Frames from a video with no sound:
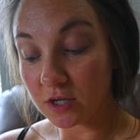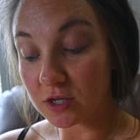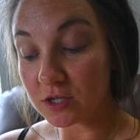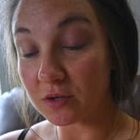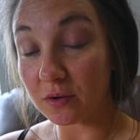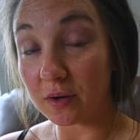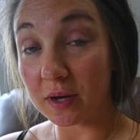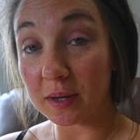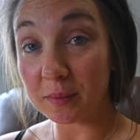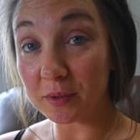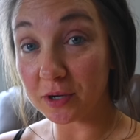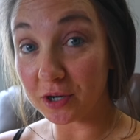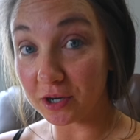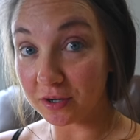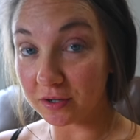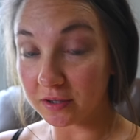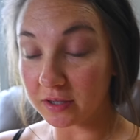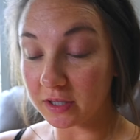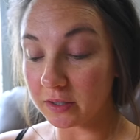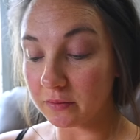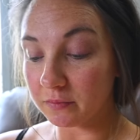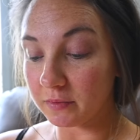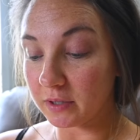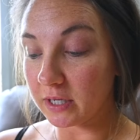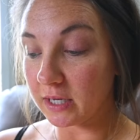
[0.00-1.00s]
So I'm
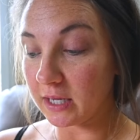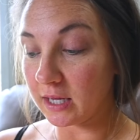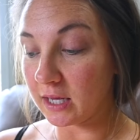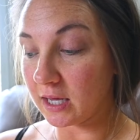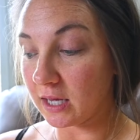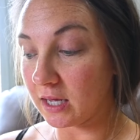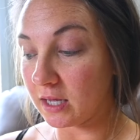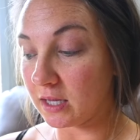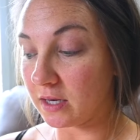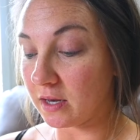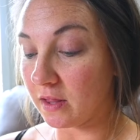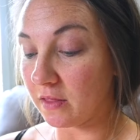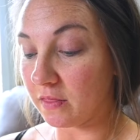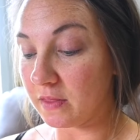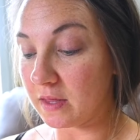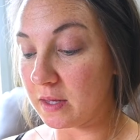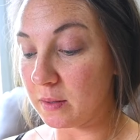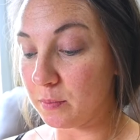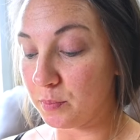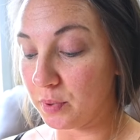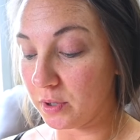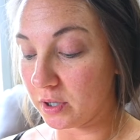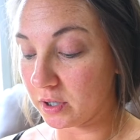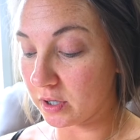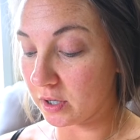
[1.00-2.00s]
currently reading in the
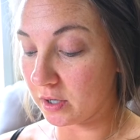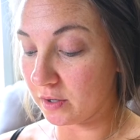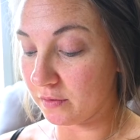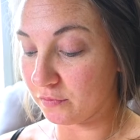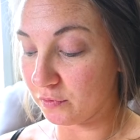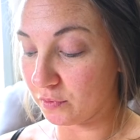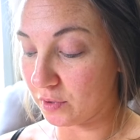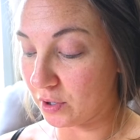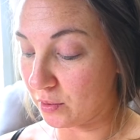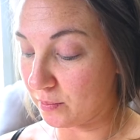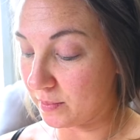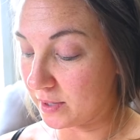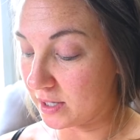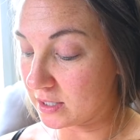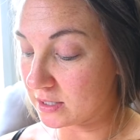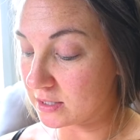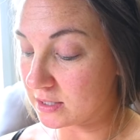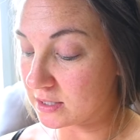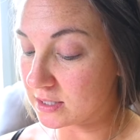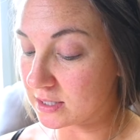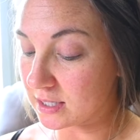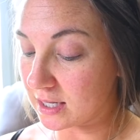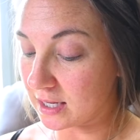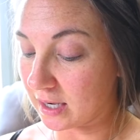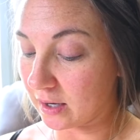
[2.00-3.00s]
book of
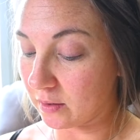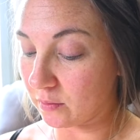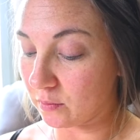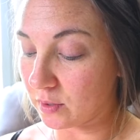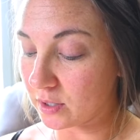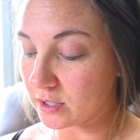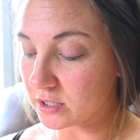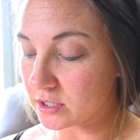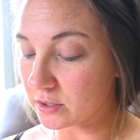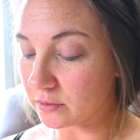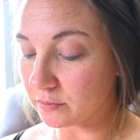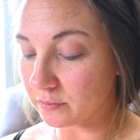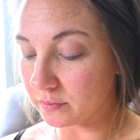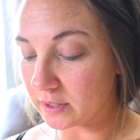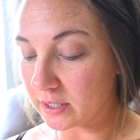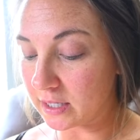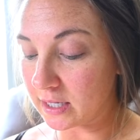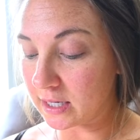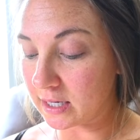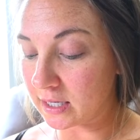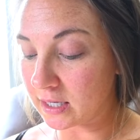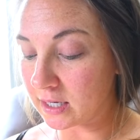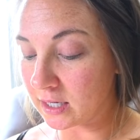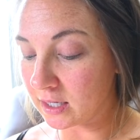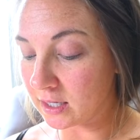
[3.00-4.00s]
Romans, and I want to
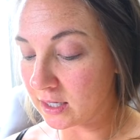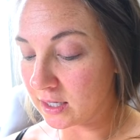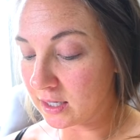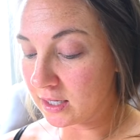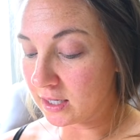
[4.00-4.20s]
read